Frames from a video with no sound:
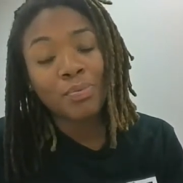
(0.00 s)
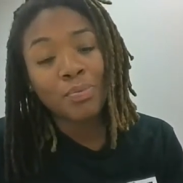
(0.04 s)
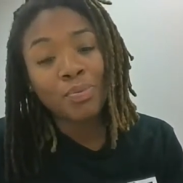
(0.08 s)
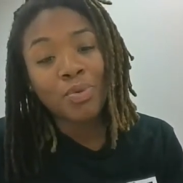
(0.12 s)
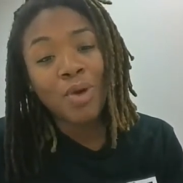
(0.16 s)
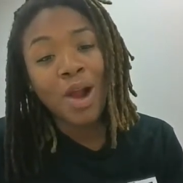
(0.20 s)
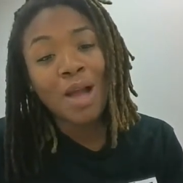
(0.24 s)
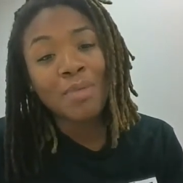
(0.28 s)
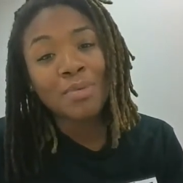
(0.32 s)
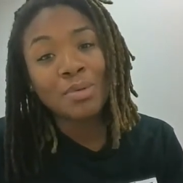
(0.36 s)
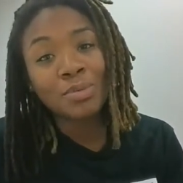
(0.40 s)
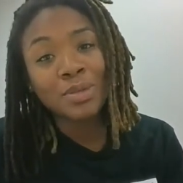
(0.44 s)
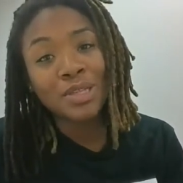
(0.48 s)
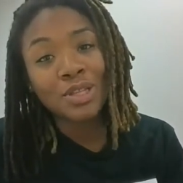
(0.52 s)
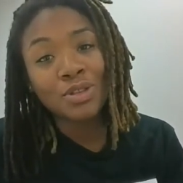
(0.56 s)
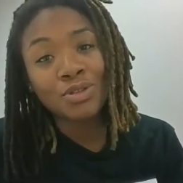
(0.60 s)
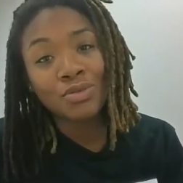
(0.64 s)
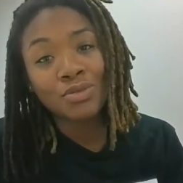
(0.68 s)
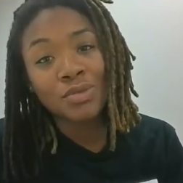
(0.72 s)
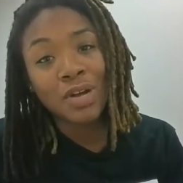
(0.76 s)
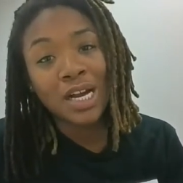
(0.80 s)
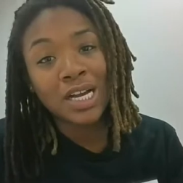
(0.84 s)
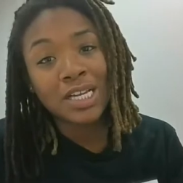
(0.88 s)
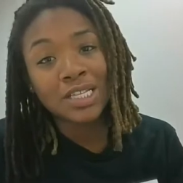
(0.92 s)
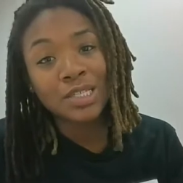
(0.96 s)
probably
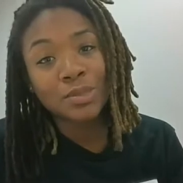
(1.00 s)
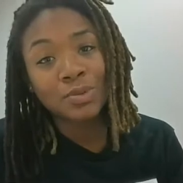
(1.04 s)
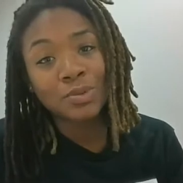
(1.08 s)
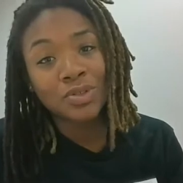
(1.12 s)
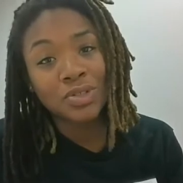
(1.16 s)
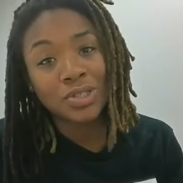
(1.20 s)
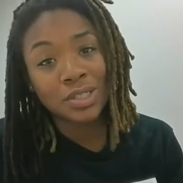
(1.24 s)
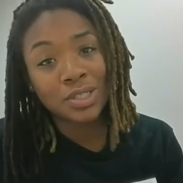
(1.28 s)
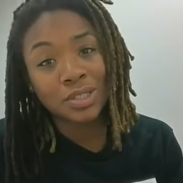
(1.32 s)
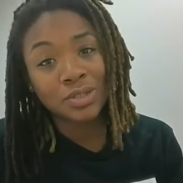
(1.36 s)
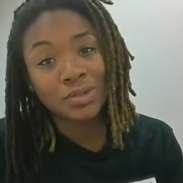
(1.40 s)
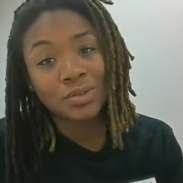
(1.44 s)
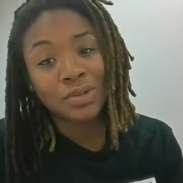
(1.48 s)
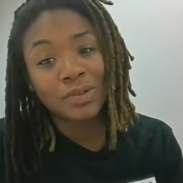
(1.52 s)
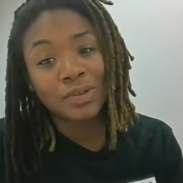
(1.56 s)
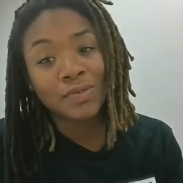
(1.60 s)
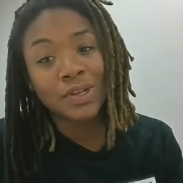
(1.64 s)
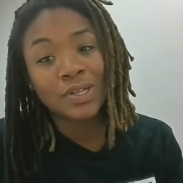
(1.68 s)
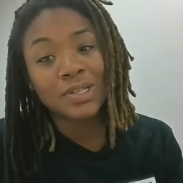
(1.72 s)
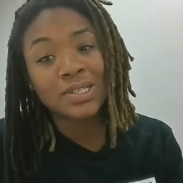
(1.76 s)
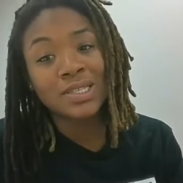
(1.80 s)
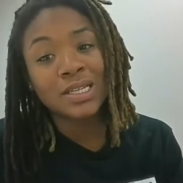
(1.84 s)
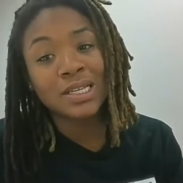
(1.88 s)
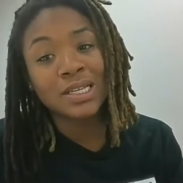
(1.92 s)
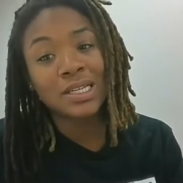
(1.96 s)
through hospitals and
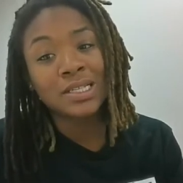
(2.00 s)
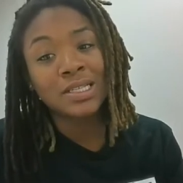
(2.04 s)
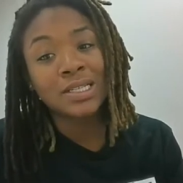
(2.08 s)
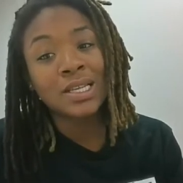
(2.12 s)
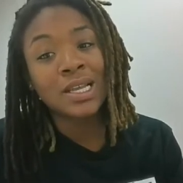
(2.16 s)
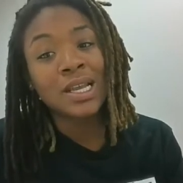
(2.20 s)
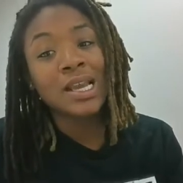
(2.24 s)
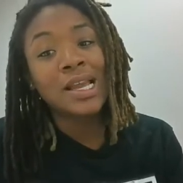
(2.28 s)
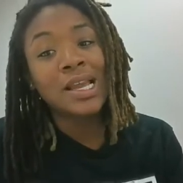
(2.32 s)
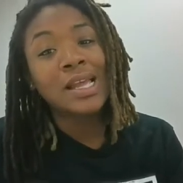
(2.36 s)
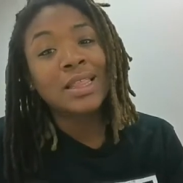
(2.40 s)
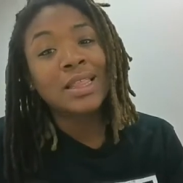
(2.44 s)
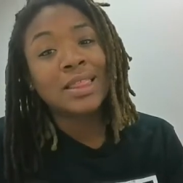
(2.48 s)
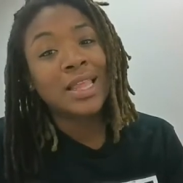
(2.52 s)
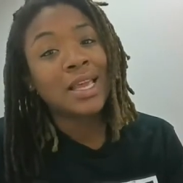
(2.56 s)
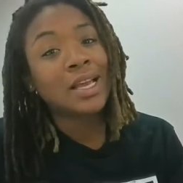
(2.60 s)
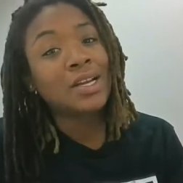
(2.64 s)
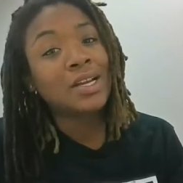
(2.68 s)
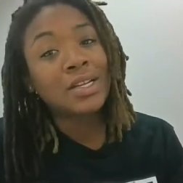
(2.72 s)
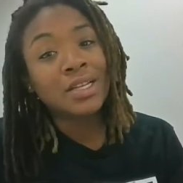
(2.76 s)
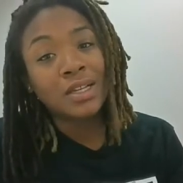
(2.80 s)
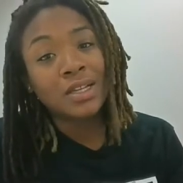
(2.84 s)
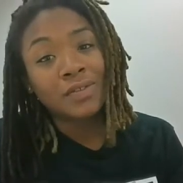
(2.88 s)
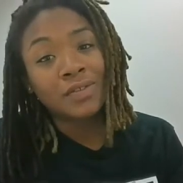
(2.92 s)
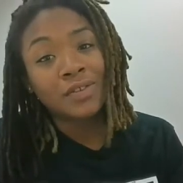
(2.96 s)
universities, that
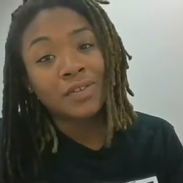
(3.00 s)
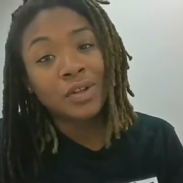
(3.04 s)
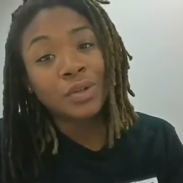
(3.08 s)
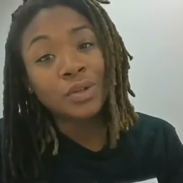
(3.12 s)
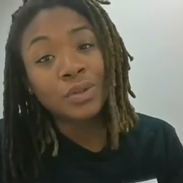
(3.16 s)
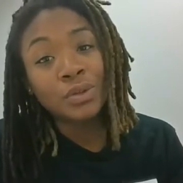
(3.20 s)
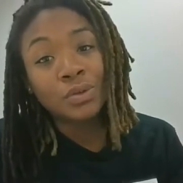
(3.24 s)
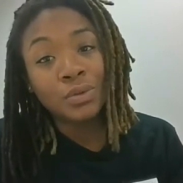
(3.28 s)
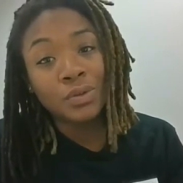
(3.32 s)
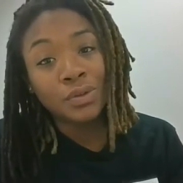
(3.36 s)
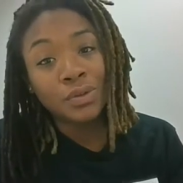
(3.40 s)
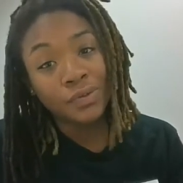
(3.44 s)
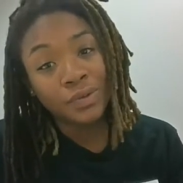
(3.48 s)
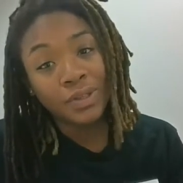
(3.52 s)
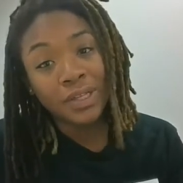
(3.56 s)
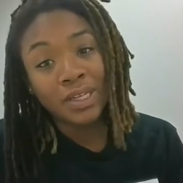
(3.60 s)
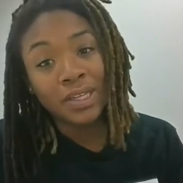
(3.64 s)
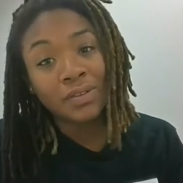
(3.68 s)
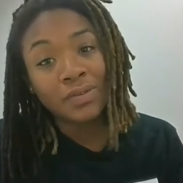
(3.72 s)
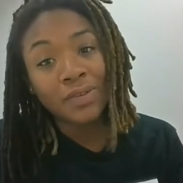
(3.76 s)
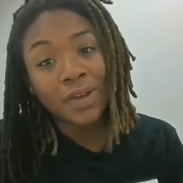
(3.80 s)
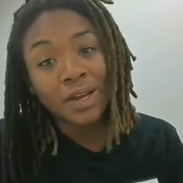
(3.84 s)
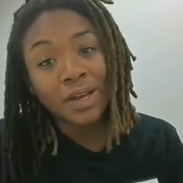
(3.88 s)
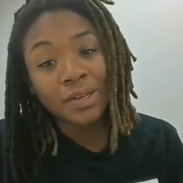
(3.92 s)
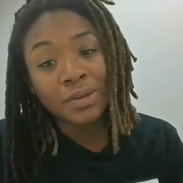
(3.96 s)
could include free
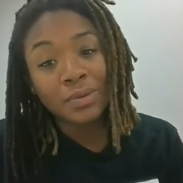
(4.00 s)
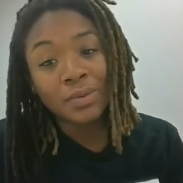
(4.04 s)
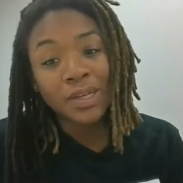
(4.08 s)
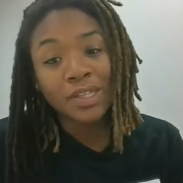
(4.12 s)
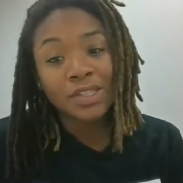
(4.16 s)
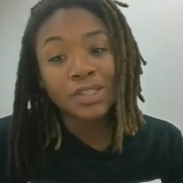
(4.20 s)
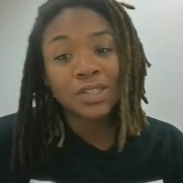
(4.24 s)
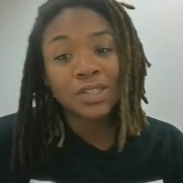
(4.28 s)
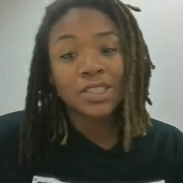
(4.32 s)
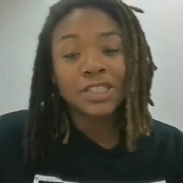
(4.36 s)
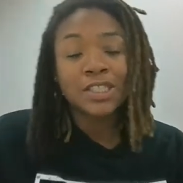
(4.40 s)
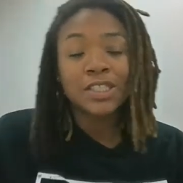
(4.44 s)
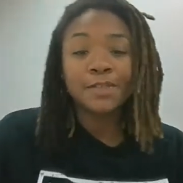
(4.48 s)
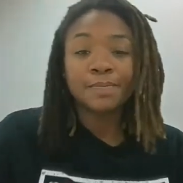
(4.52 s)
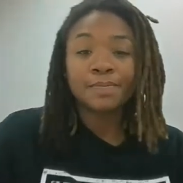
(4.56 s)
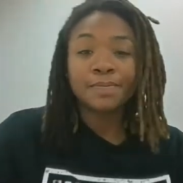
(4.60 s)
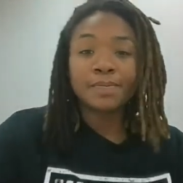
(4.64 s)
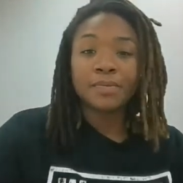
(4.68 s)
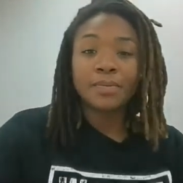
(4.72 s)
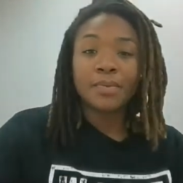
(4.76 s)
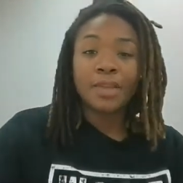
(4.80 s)
evaluations.